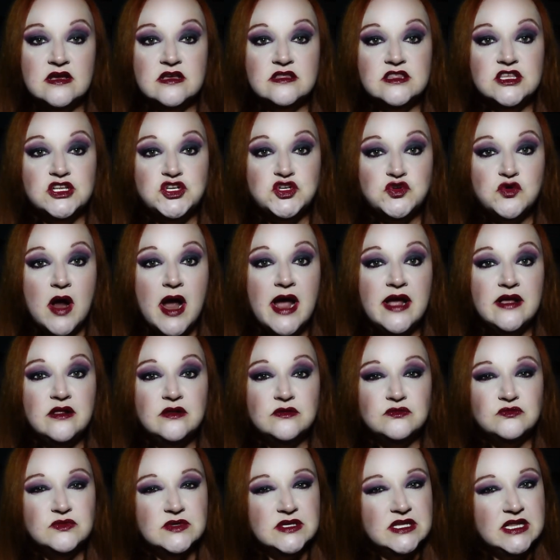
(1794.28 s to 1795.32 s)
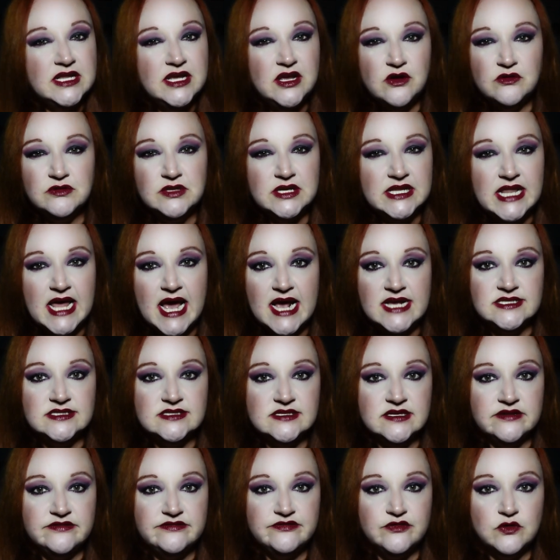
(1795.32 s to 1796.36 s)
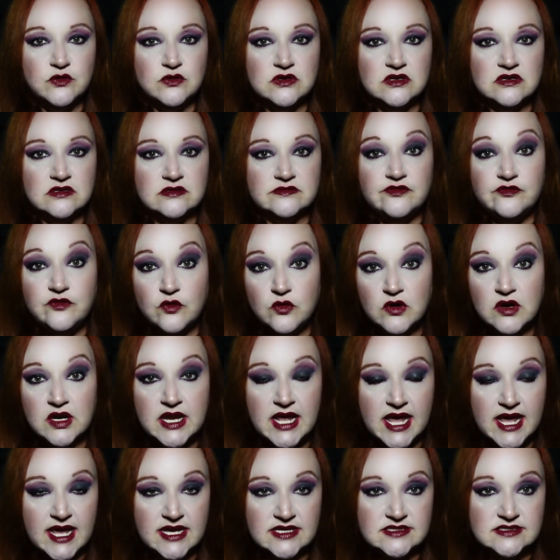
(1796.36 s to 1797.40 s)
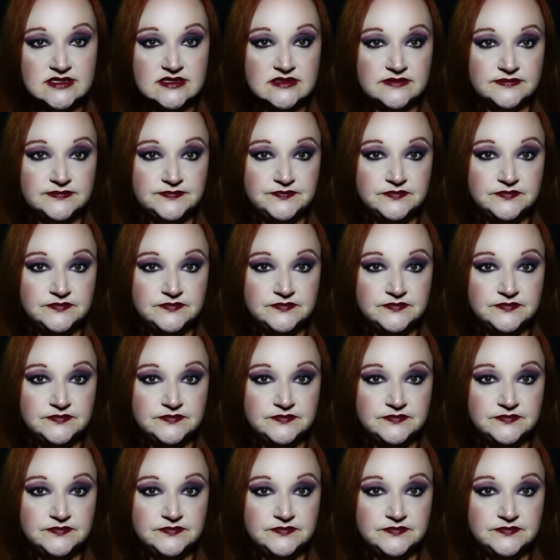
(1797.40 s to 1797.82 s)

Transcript: The trial really only lasted for four days.